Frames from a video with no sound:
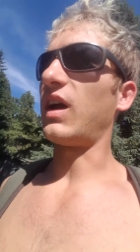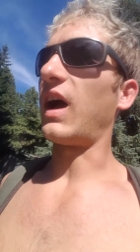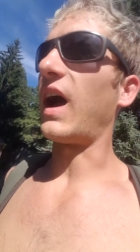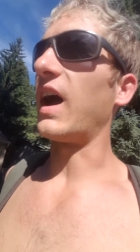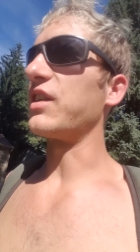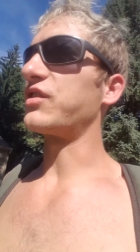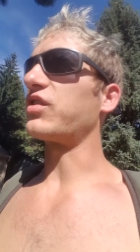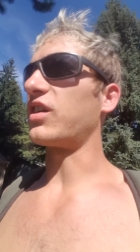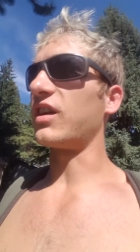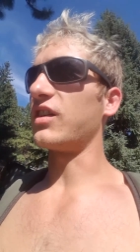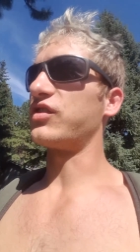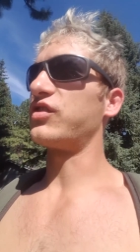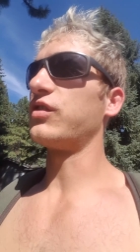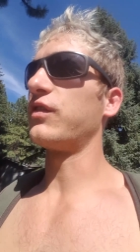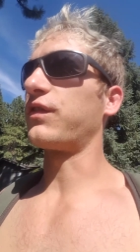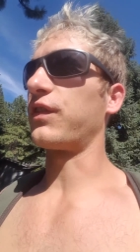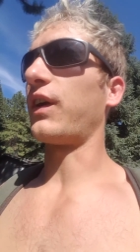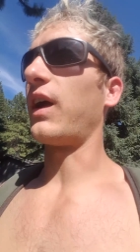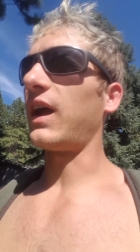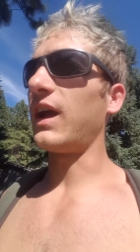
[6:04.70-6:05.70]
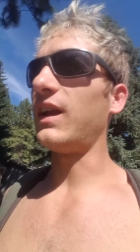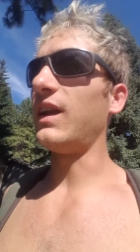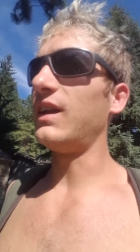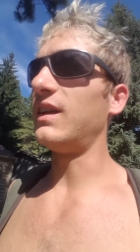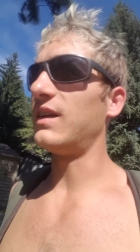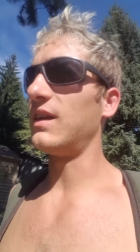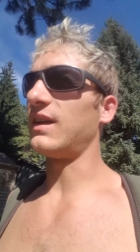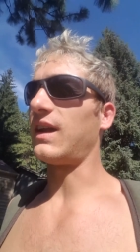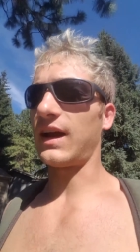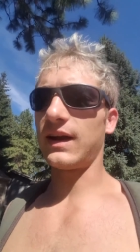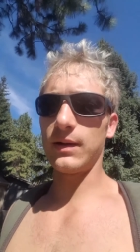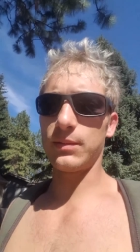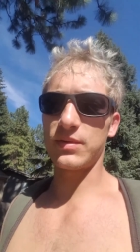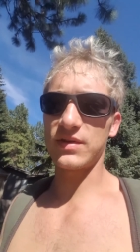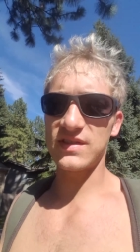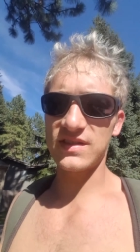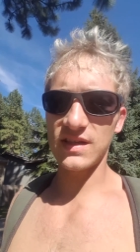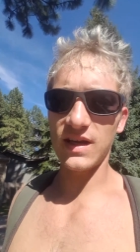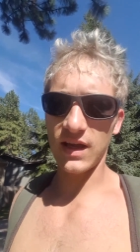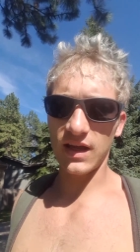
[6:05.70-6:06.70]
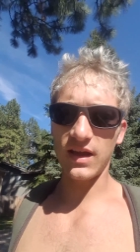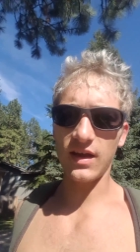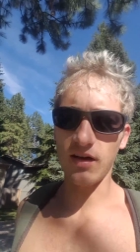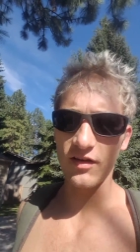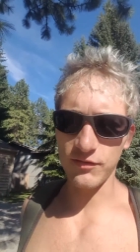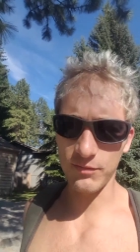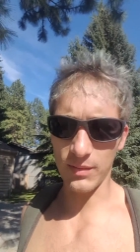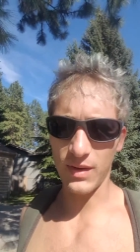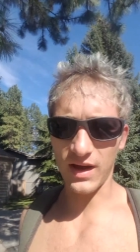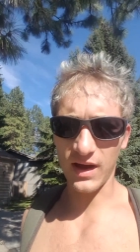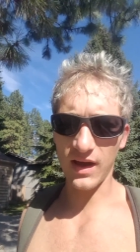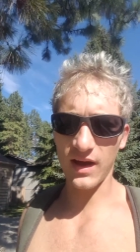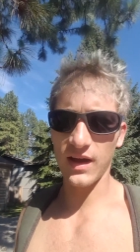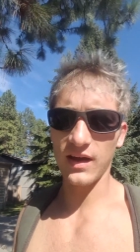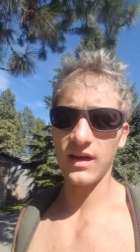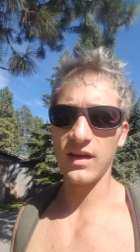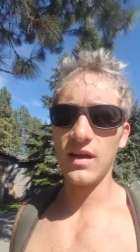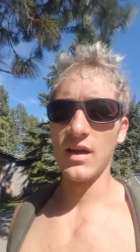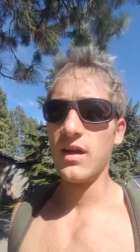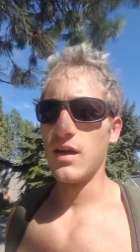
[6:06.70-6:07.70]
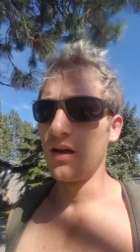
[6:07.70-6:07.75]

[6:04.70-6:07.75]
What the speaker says: I try to shoot for 80 to 90% of my